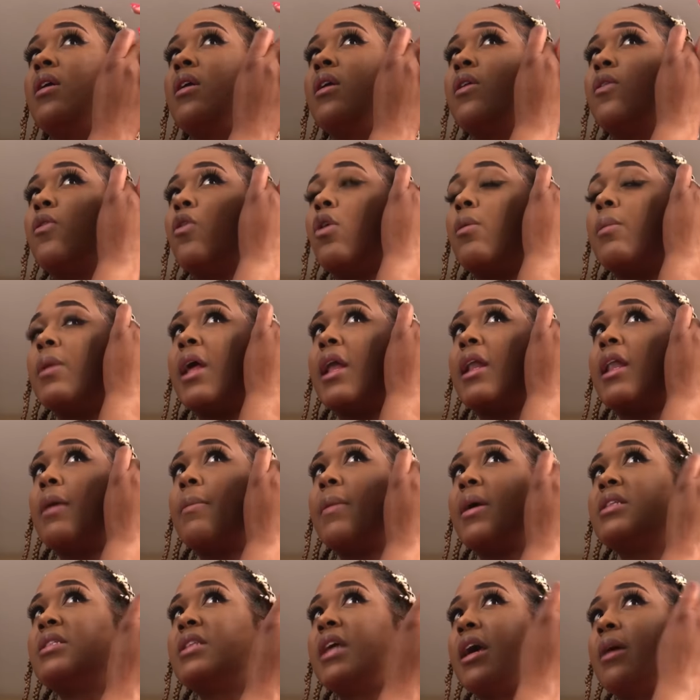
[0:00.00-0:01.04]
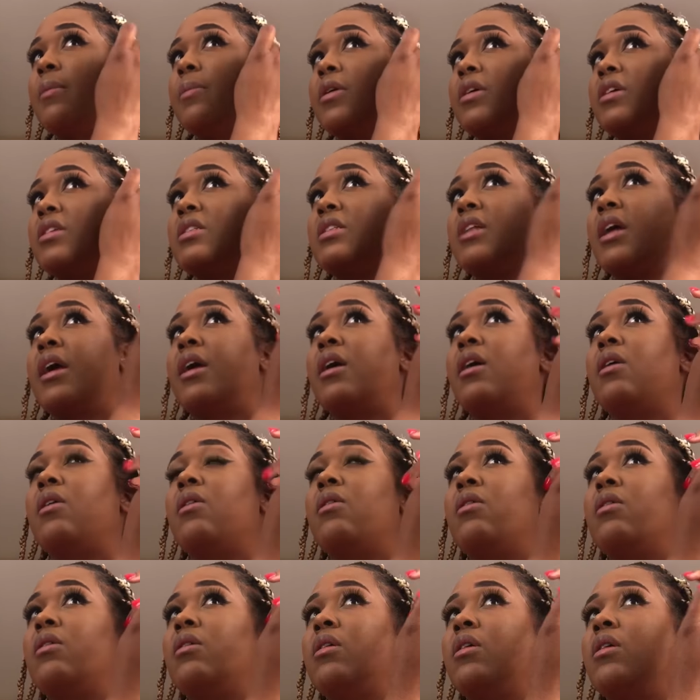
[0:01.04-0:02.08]
Normally I lay my sideburns down,
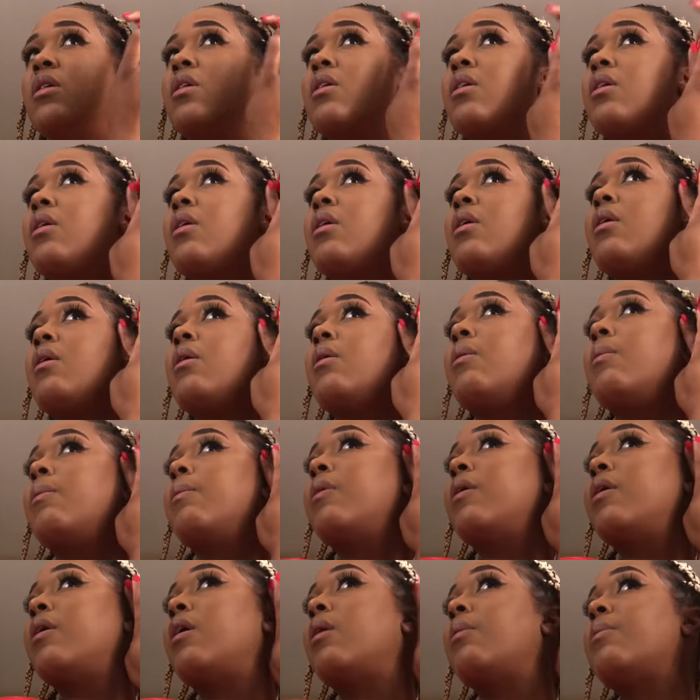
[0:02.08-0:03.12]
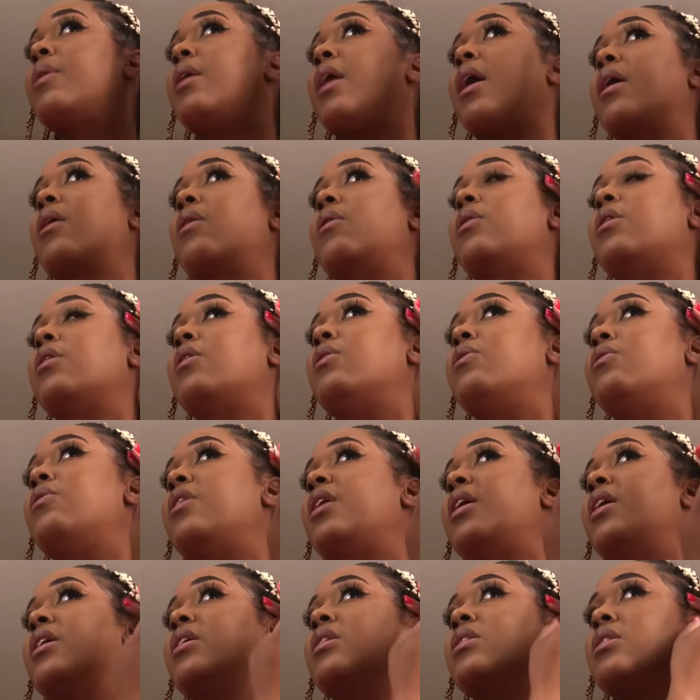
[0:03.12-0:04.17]
but I'm not going to do
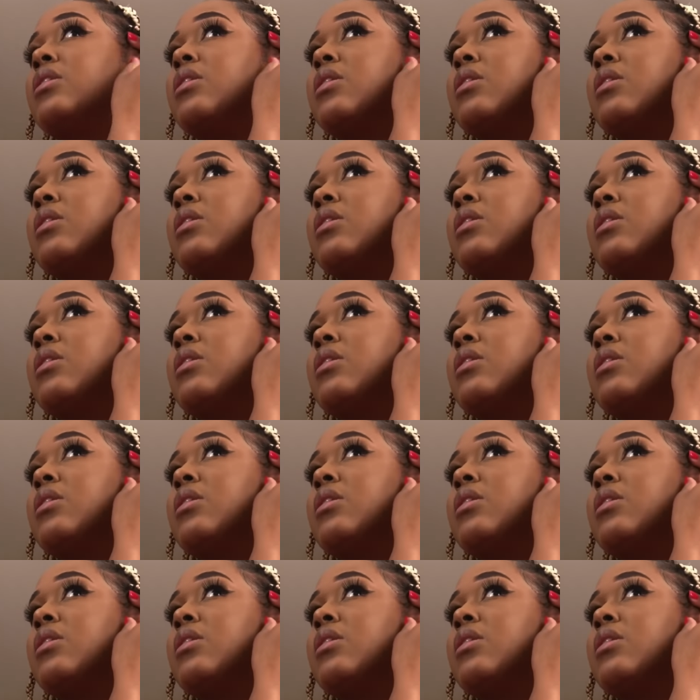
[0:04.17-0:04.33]
that.